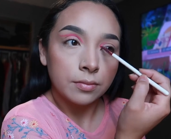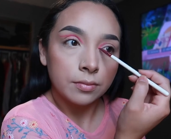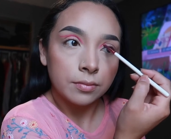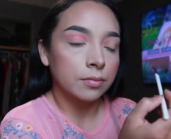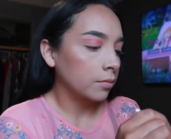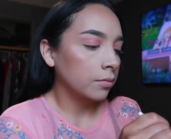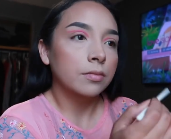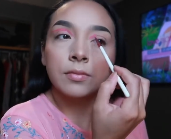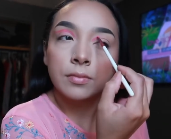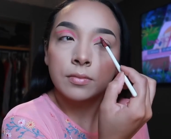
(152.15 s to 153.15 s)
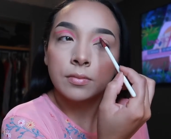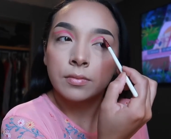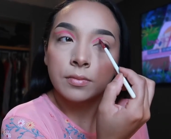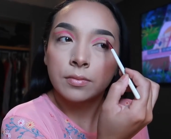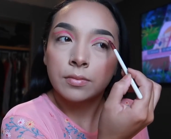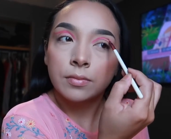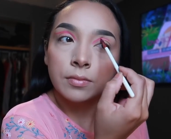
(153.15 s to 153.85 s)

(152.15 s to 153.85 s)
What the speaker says: Nothing is said.